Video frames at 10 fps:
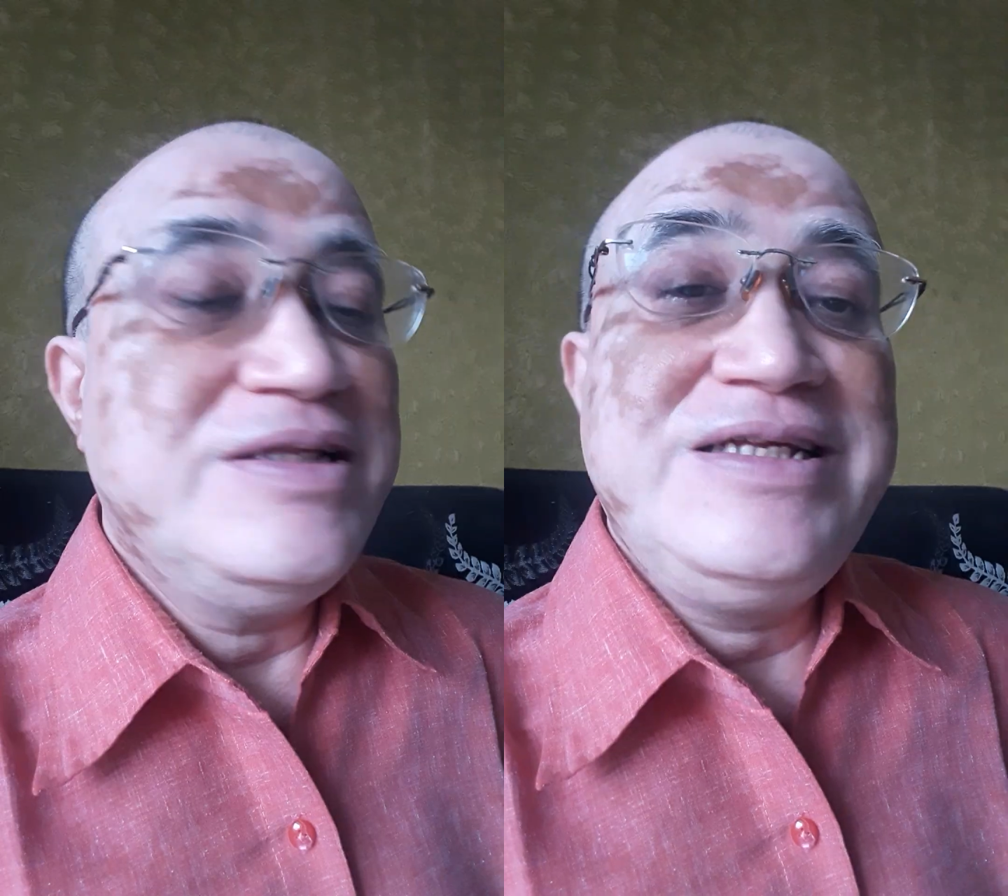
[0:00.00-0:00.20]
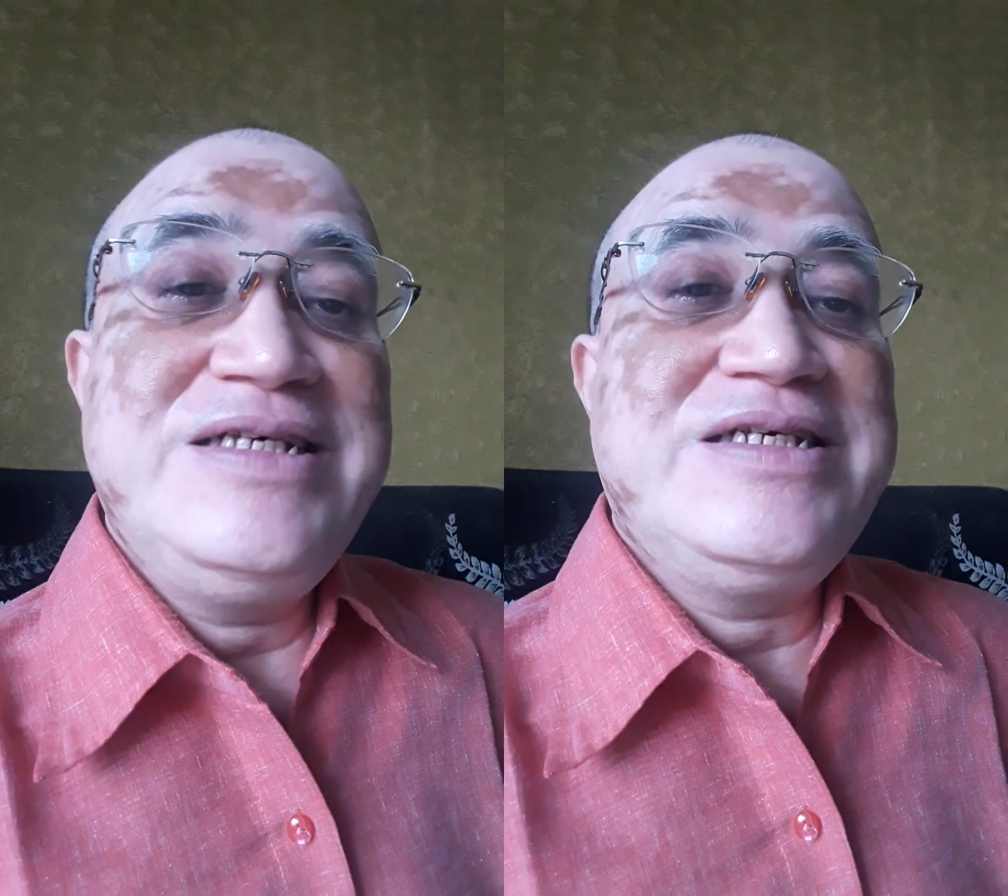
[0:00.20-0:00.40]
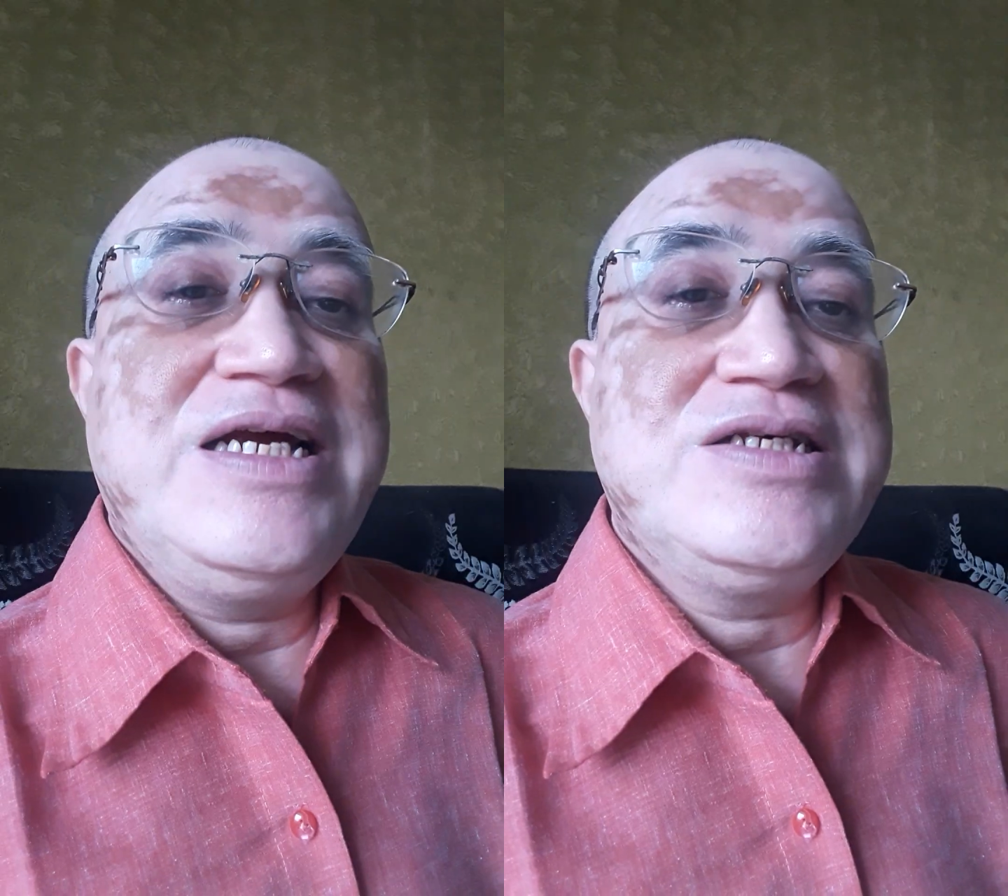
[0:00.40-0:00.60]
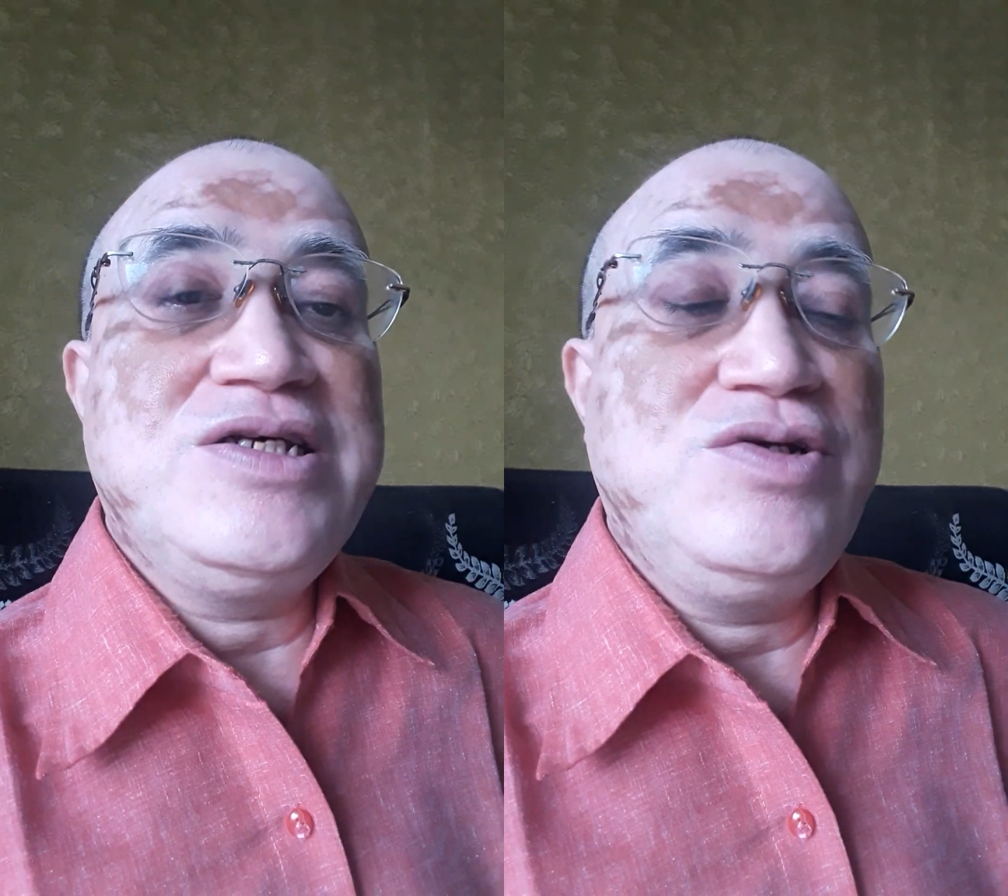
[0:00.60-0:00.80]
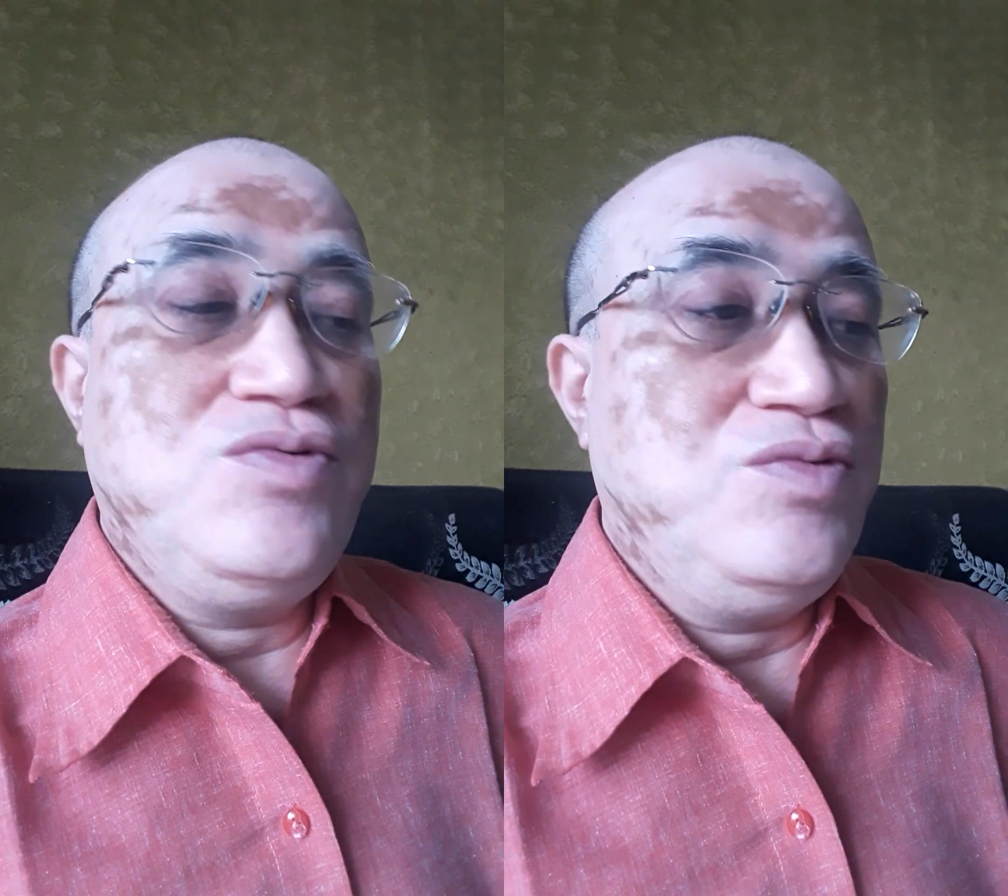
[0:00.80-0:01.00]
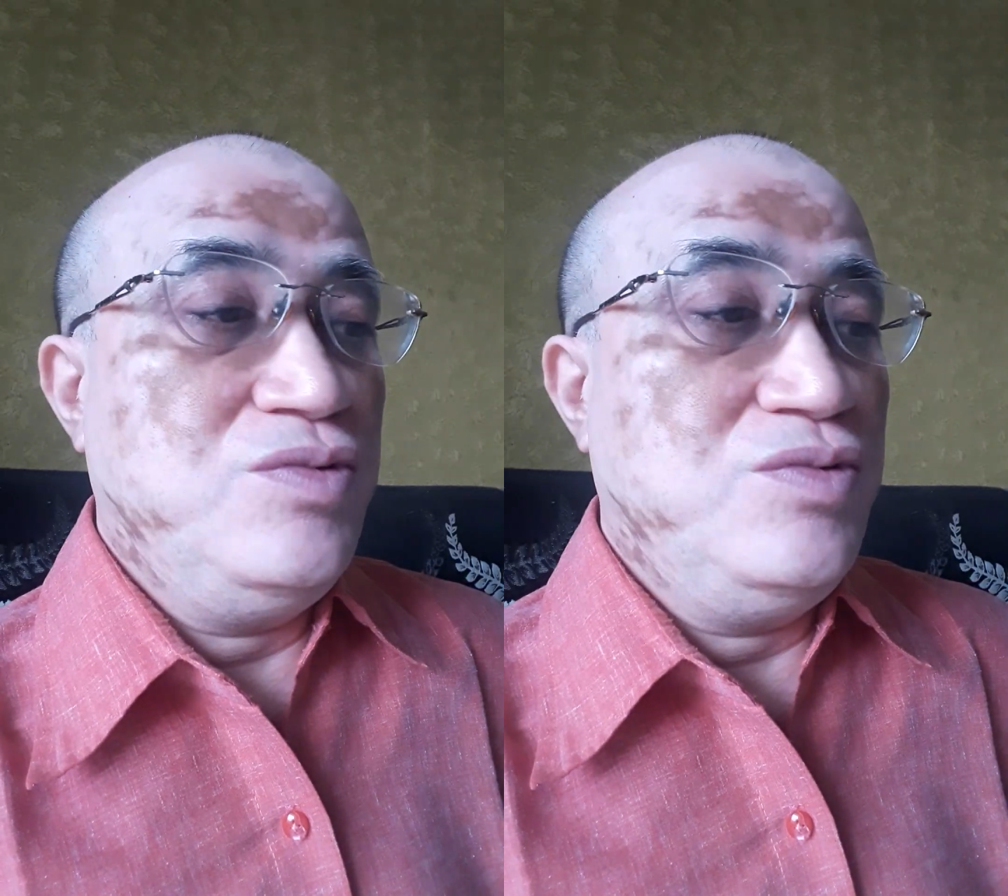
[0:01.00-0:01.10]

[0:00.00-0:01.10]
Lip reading: this residue.